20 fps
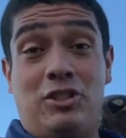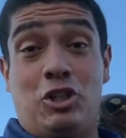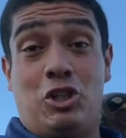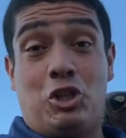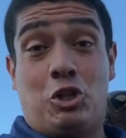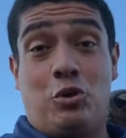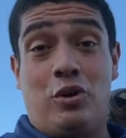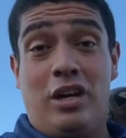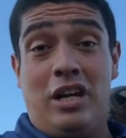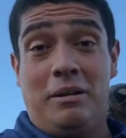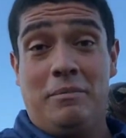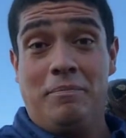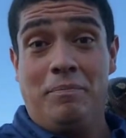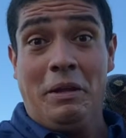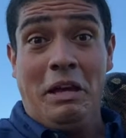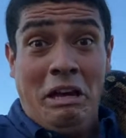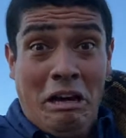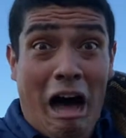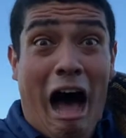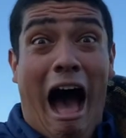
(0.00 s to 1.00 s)
to
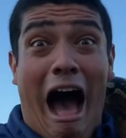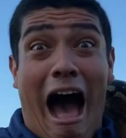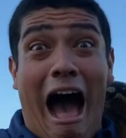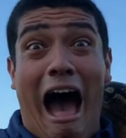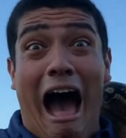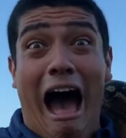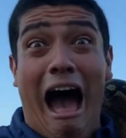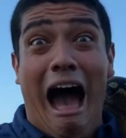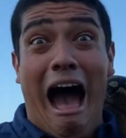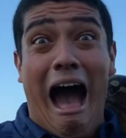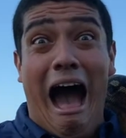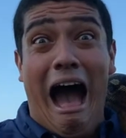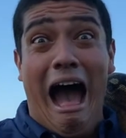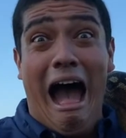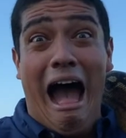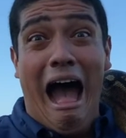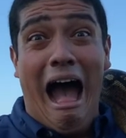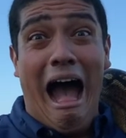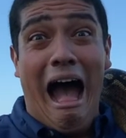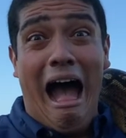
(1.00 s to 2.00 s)
scream.
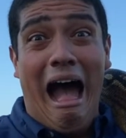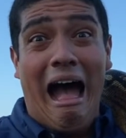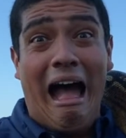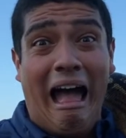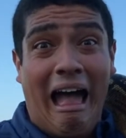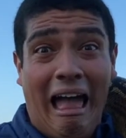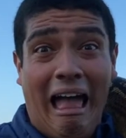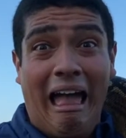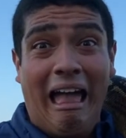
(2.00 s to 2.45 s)
Ah!